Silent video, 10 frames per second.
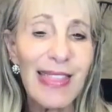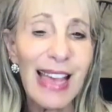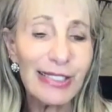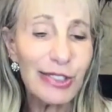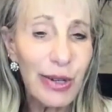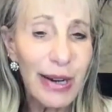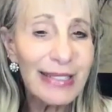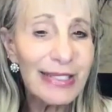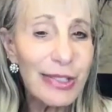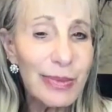and that
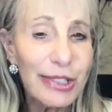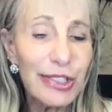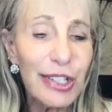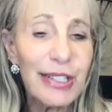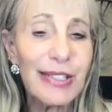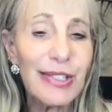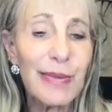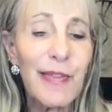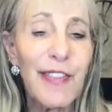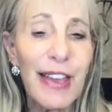transmission
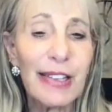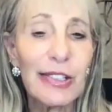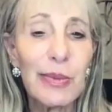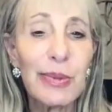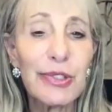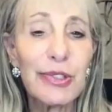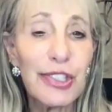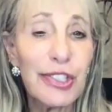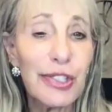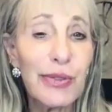is available
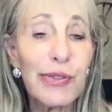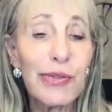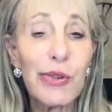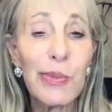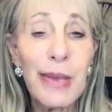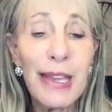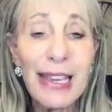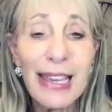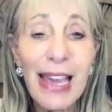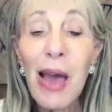to you through
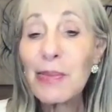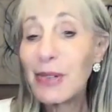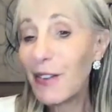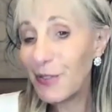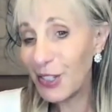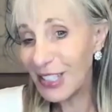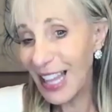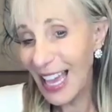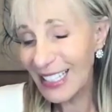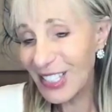me. But if
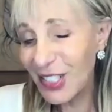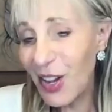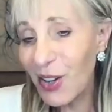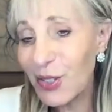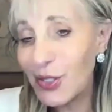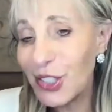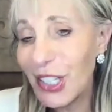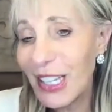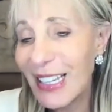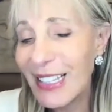you'd like to know who
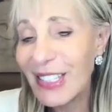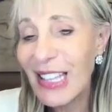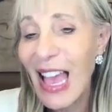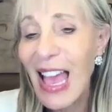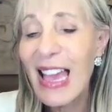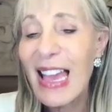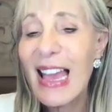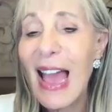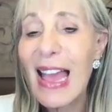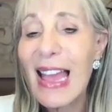she is,
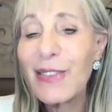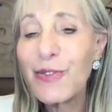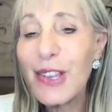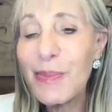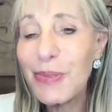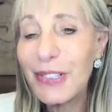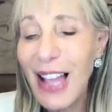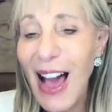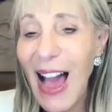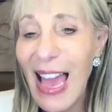
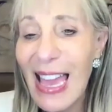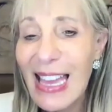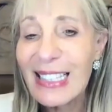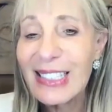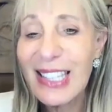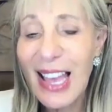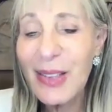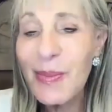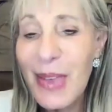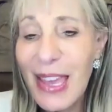reply,
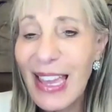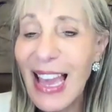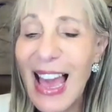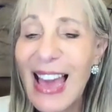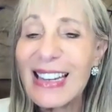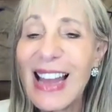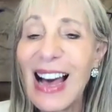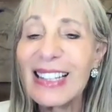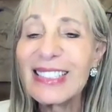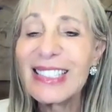tell me, and
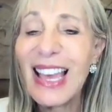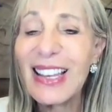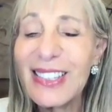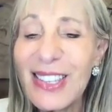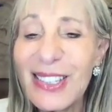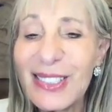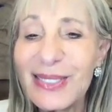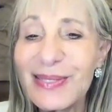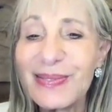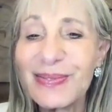I'll tell
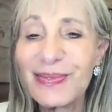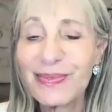you.